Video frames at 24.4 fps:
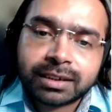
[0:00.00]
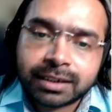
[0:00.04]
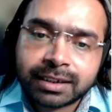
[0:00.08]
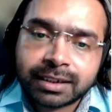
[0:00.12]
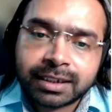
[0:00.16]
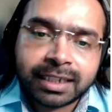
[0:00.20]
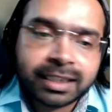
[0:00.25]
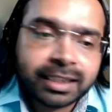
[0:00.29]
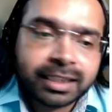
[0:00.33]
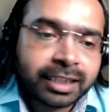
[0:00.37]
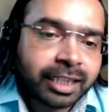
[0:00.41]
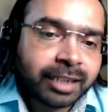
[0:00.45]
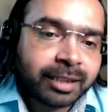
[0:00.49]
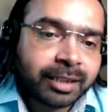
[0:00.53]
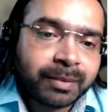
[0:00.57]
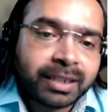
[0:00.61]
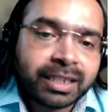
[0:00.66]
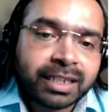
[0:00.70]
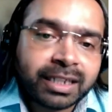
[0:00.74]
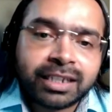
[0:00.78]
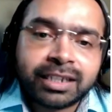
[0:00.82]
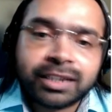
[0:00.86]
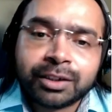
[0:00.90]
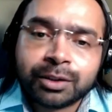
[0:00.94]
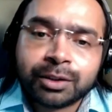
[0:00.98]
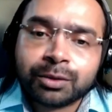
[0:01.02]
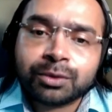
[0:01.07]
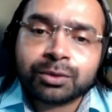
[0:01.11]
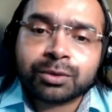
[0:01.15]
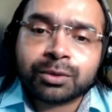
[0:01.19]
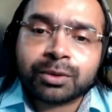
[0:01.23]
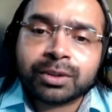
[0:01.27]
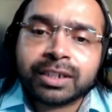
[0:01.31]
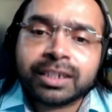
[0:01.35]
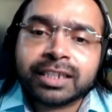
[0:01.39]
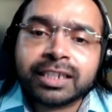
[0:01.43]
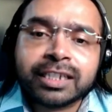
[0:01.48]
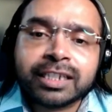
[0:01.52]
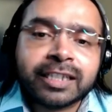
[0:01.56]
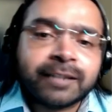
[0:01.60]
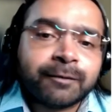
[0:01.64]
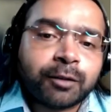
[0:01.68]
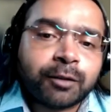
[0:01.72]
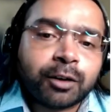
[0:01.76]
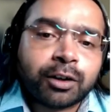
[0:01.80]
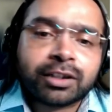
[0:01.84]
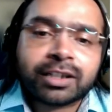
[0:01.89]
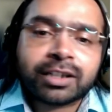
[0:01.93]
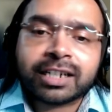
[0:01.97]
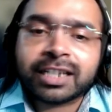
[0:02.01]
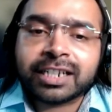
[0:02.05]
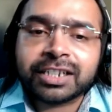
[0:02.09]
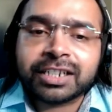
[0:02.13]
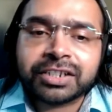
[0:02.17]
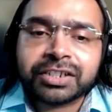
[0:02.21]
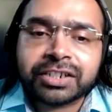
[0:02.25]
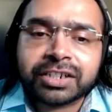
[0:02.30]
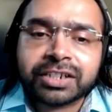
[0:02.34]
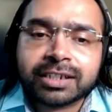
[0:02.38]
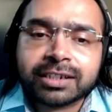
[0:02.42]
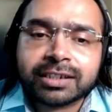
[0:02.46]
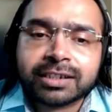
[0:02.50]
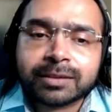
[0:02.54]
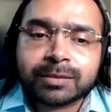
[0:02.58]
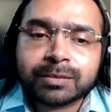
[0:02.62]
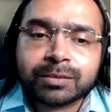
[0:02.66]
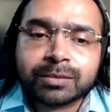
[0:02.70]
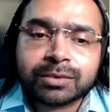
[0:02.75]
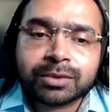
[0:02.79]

then they may use only the default credentials.